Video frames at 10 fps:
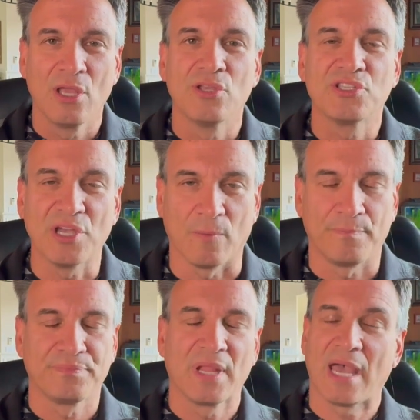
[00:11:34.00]
So
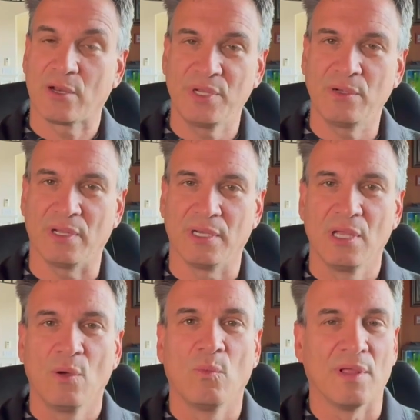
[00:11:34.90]
how do we do it?
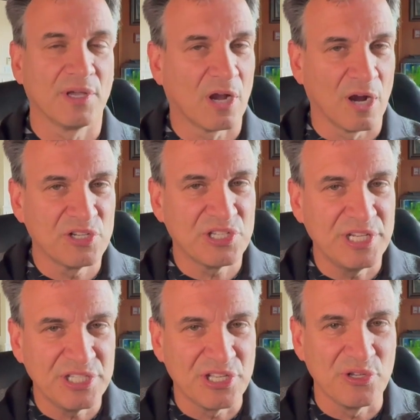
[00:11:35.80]
Well, the car just
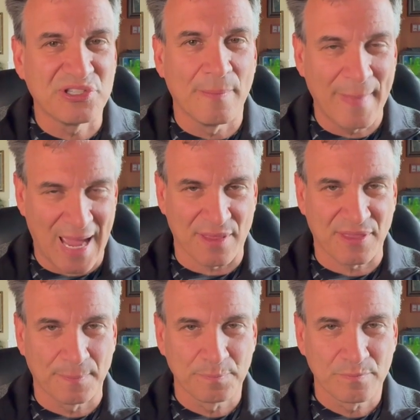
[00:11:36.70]
needs to do some math.
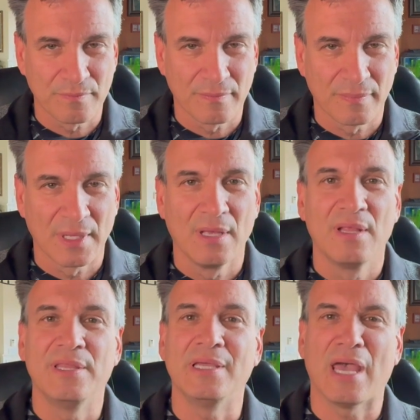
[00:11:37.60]

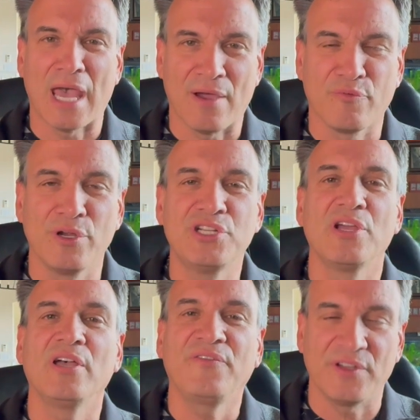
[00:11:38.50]
The average
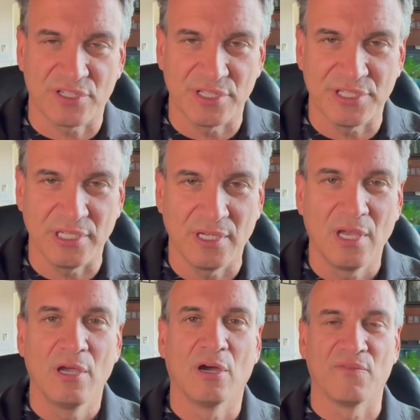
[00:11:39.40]
efficiency
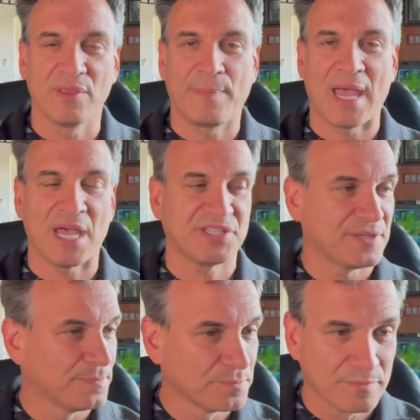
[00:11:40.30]
over the
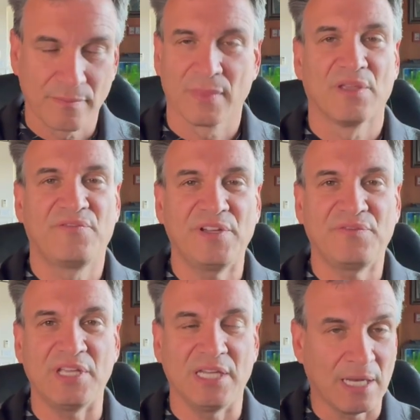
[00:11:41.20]
past
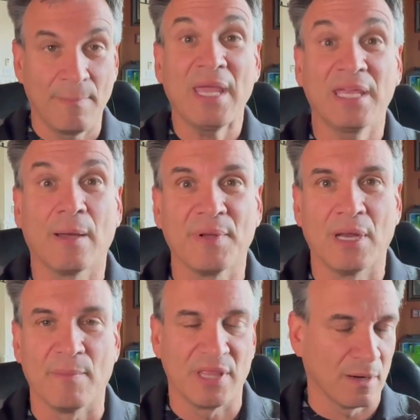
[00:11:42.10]
15, I'm making up a
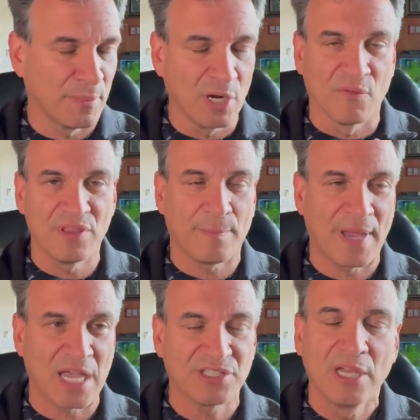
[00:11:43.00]
number there, but over the
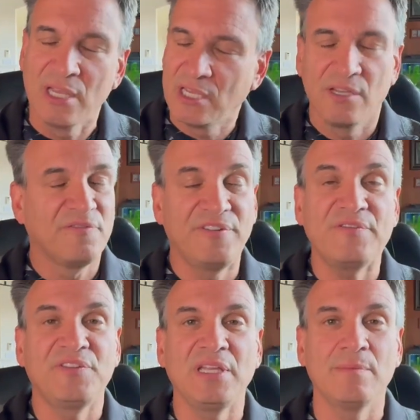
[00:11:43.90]
past
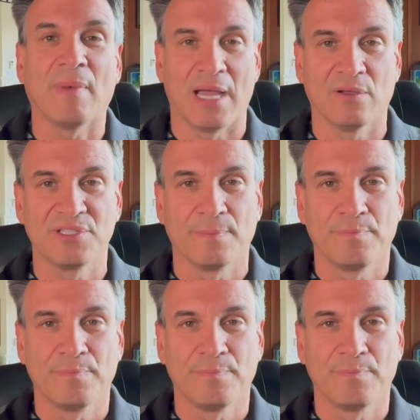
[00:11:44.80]
15 miles